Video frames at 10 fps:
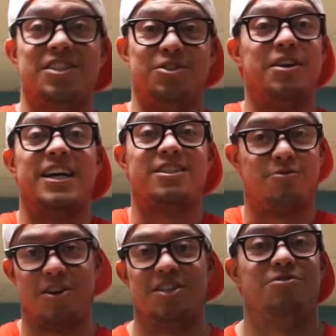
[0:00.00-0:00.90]
is, you guys
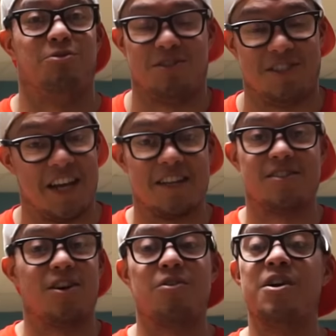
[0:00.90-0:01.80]
already will see it.
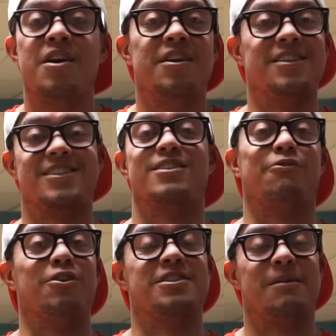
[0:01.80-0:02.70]
So this is the
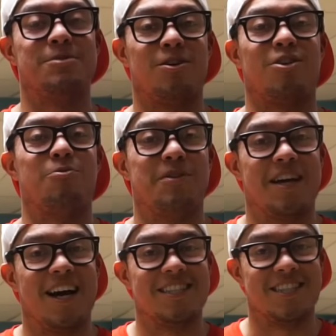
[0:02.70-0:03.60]
first episode. I hope you
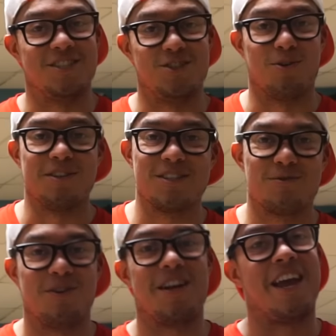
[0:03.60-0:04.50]
guys enjoyed
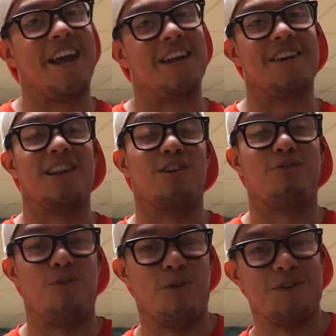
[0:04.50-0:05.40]
this one, and I look
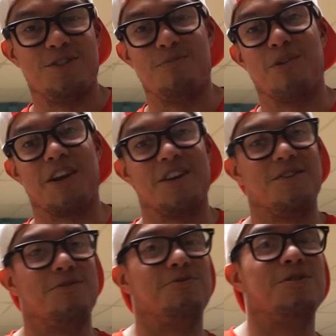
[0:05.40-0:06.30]
forward to bringing
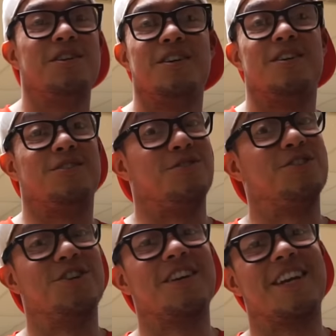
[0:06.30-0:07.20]
you through the
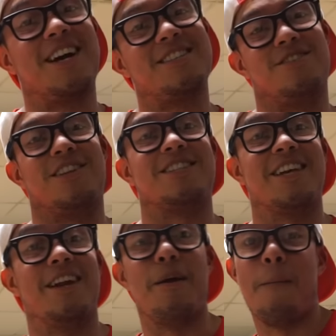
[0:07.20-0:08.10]
journey, guys. So let's
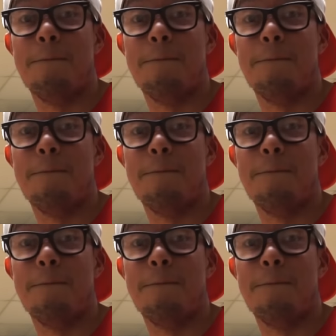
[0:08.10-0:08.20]
get it.